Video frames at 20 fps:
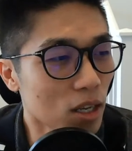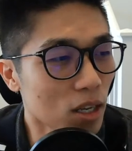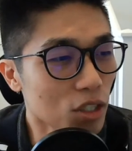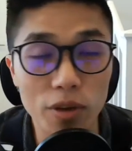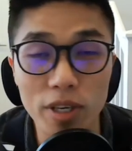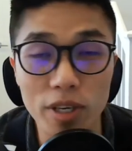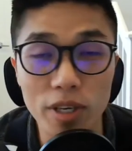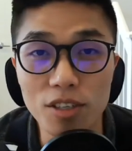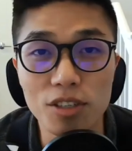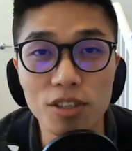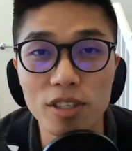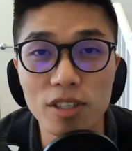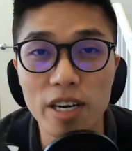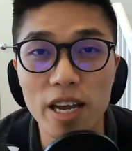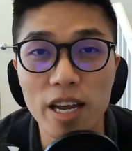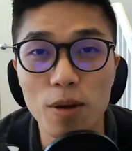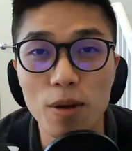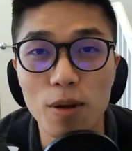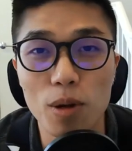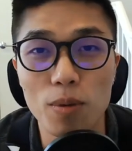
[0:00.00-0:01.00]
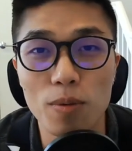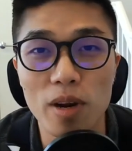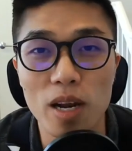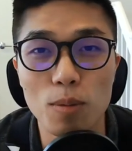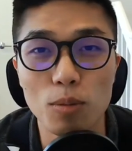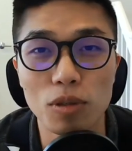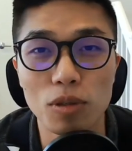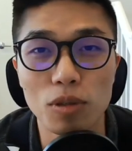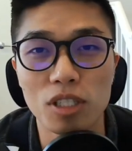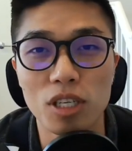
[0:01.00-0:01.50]
So yesterday we were
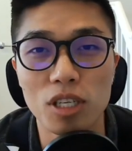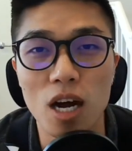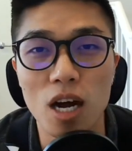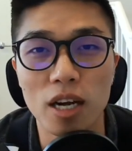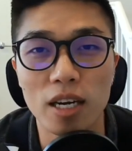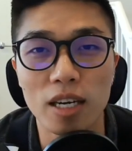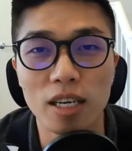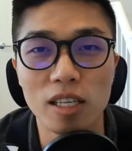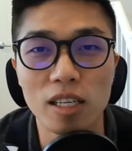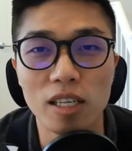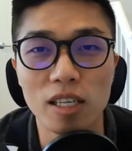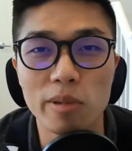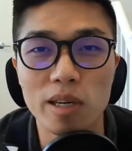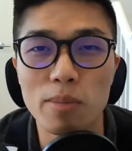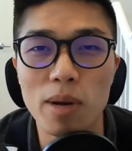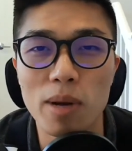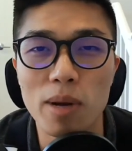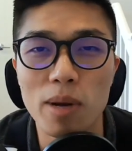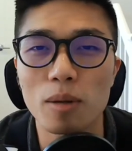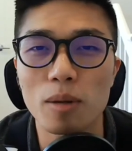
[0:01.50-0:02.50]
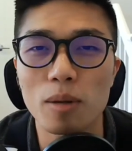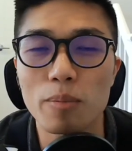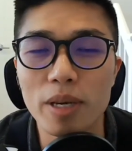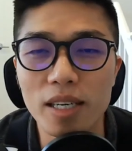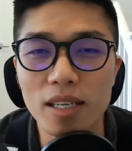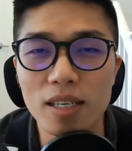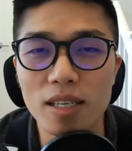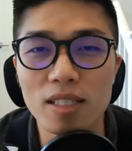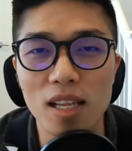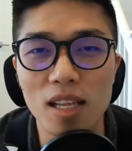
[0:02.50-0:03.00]
able to talk a little bit about the
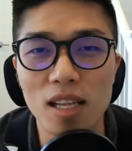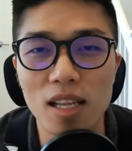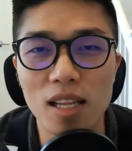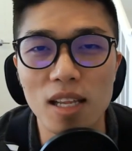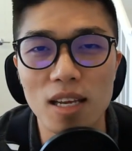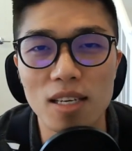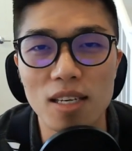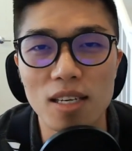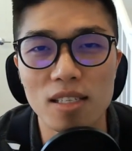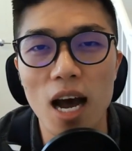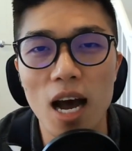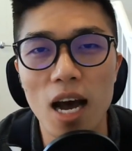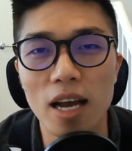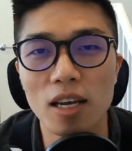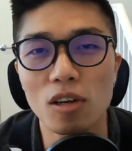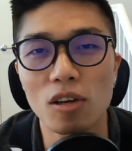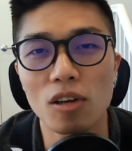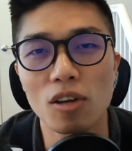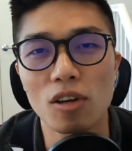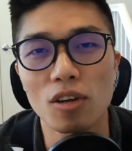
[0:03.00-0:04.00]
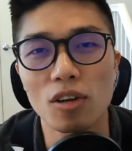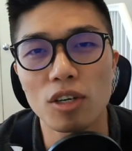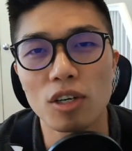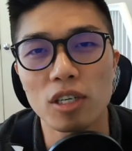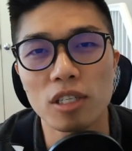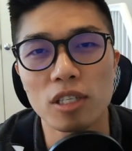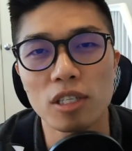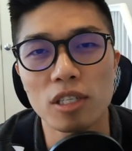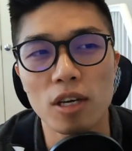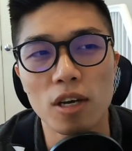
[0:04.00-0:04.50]
biggest lesson that I
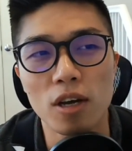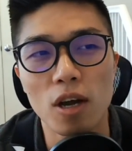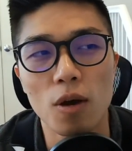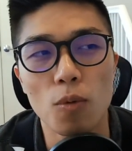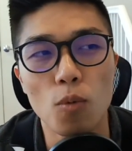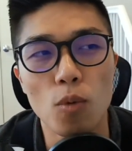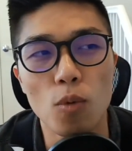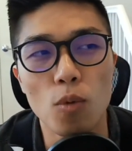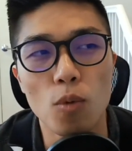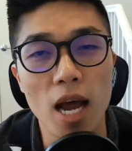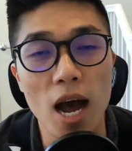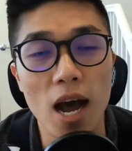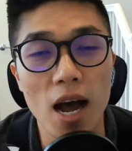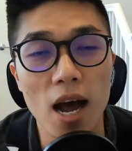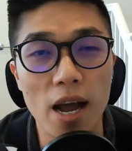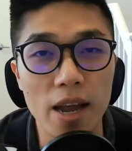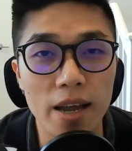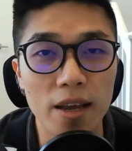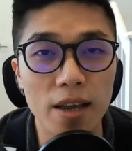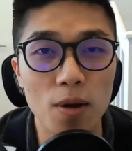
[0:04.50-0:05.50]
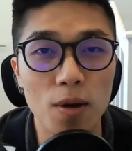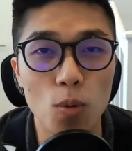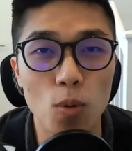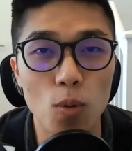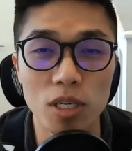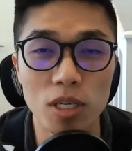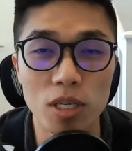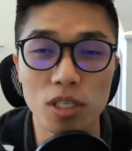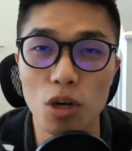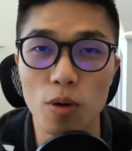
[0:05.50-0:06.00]
learned when I
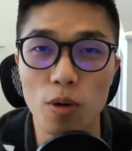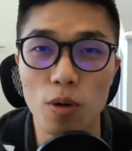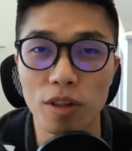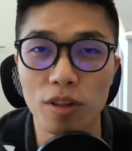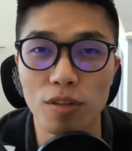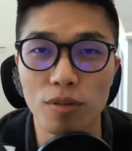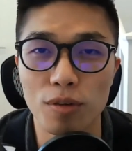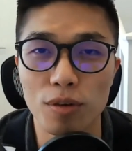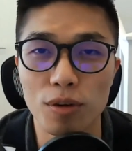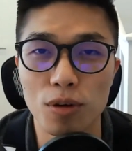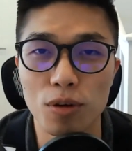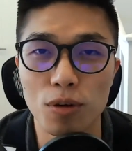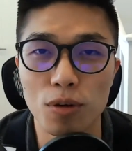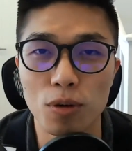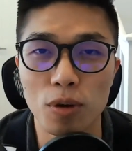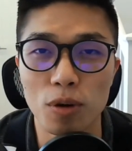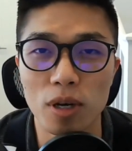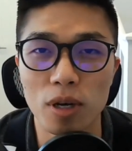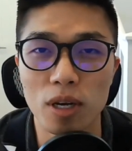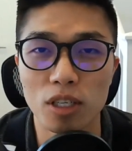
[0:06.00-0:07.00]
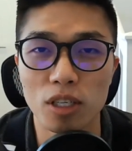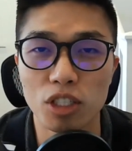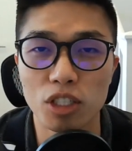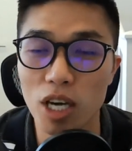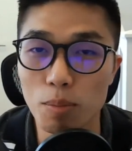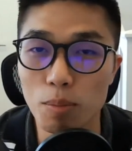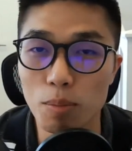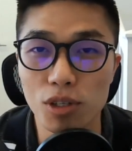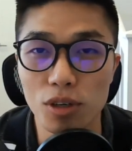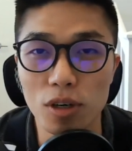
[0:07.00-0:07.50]
was going through
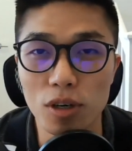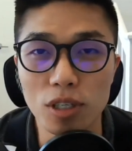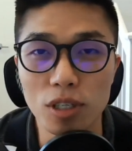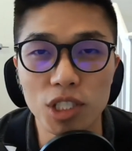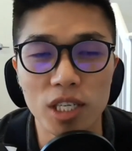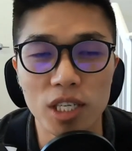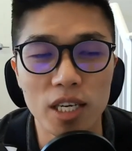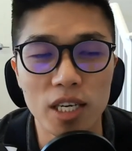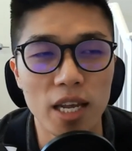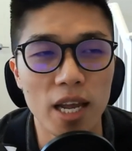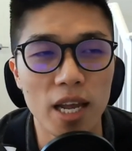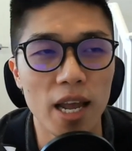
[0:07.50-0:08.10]
job search.